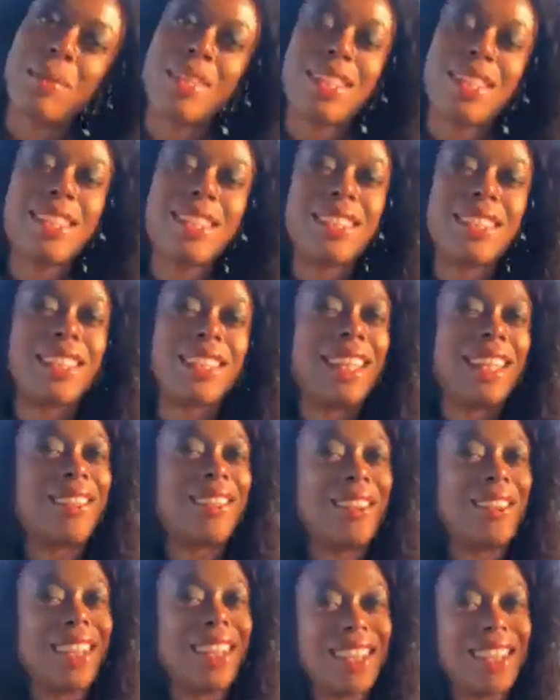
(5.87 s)
We were just in
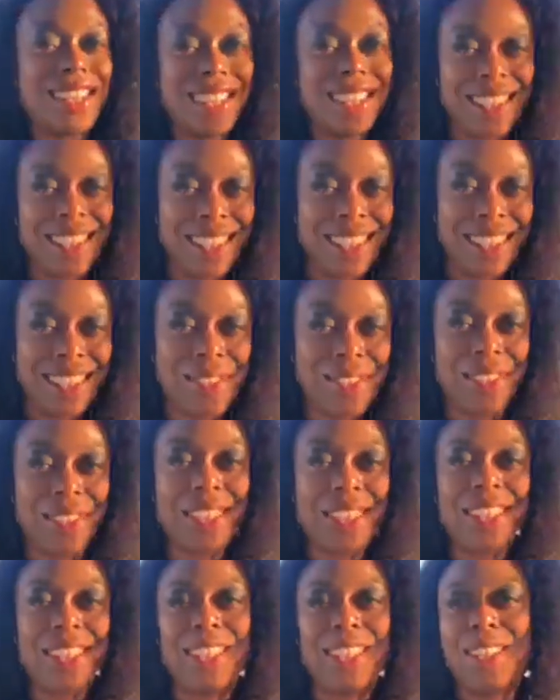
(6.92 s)
NYC for
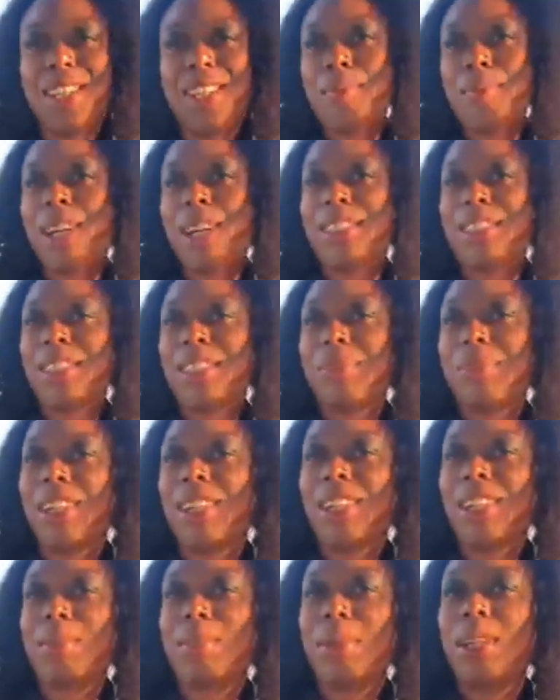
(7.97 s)
our Prospect
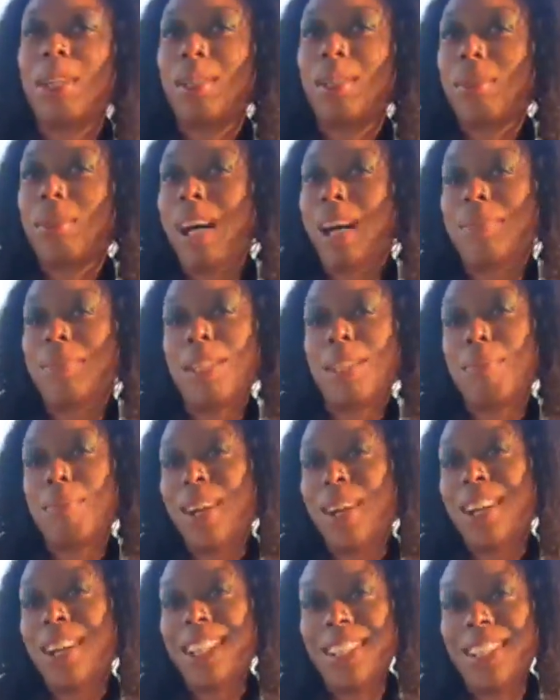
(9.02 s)
Park pop-up
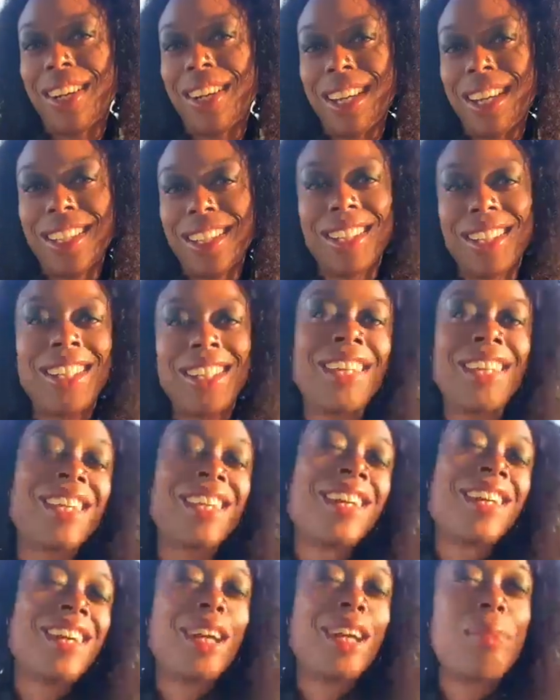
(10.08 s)
party, right?
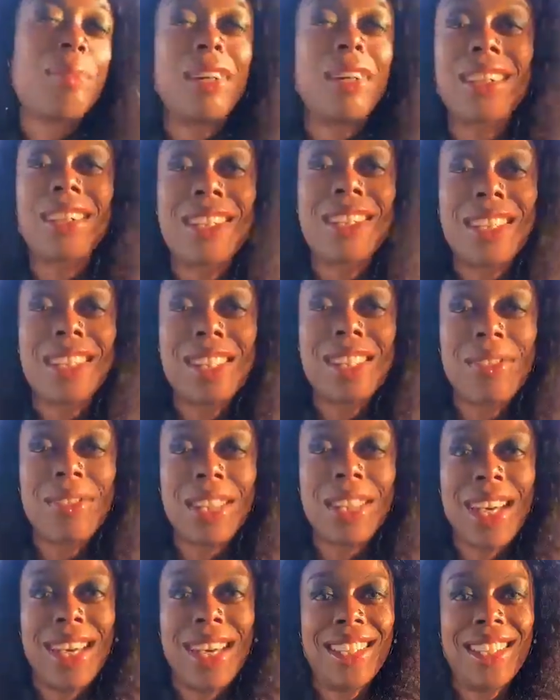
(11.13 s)
Our apologies for the
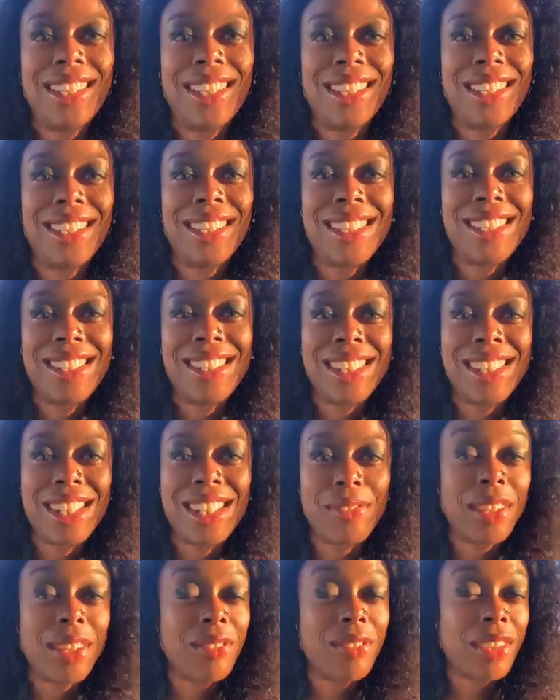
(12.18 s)
hiatus. It has
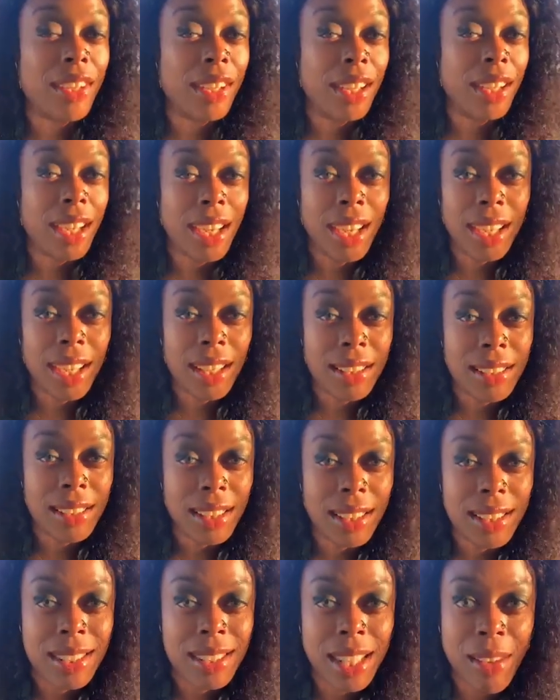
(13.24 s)
been a very
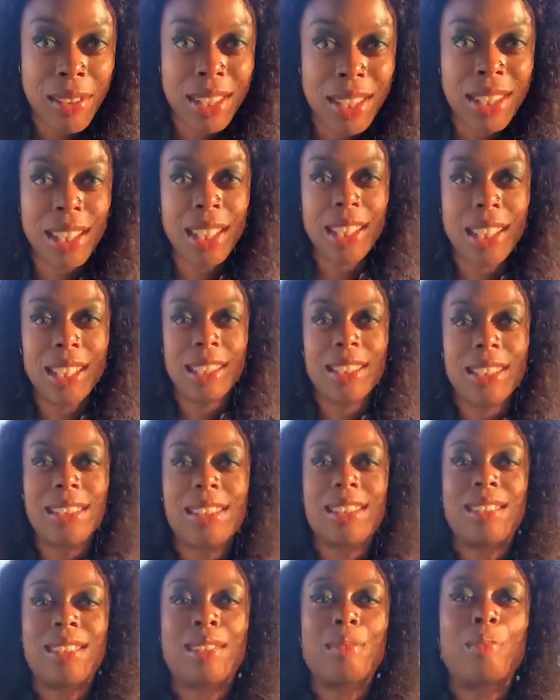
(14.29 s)
hectic 7
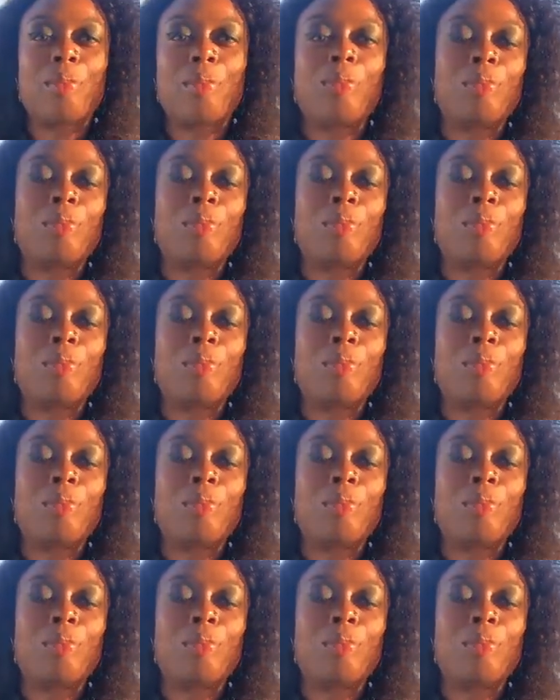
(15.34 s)
days,